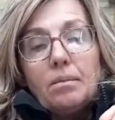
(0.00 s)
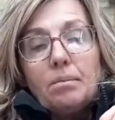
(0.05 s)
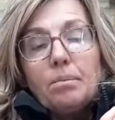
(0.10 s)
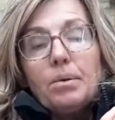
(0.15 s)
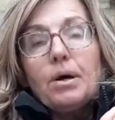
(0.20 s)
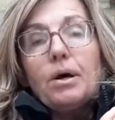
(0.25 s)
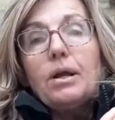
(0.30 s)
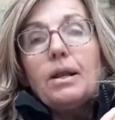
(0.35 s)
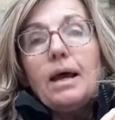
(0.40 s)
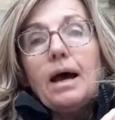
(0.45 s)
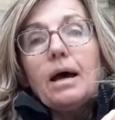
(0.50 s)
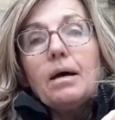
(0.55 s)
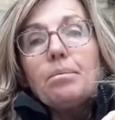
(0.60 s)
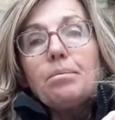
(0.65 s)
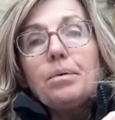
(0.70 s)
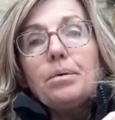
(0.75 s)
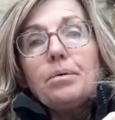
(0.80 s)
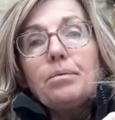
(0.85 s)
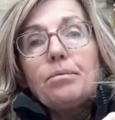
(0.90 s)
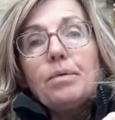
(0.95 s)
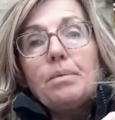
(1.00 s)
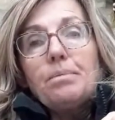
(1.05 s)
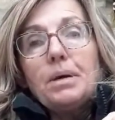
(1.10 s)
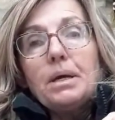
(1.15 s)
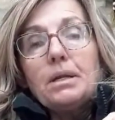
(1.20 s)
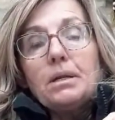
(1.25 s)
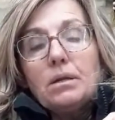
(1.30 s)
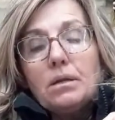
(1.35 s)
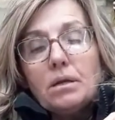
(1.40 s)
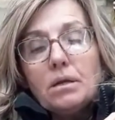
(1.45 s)
burlap
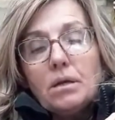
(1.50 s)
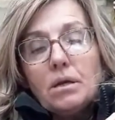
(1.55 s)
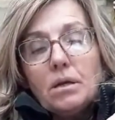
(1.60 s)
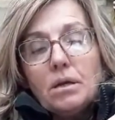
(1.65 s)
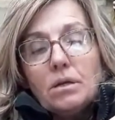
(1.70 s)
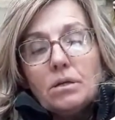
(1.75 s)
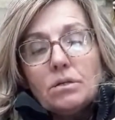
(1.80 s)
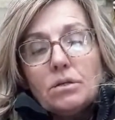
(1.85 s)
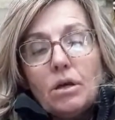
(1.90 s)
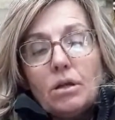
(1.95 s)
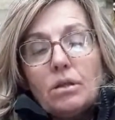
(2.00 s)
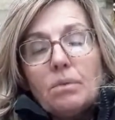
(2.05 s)
ribbon so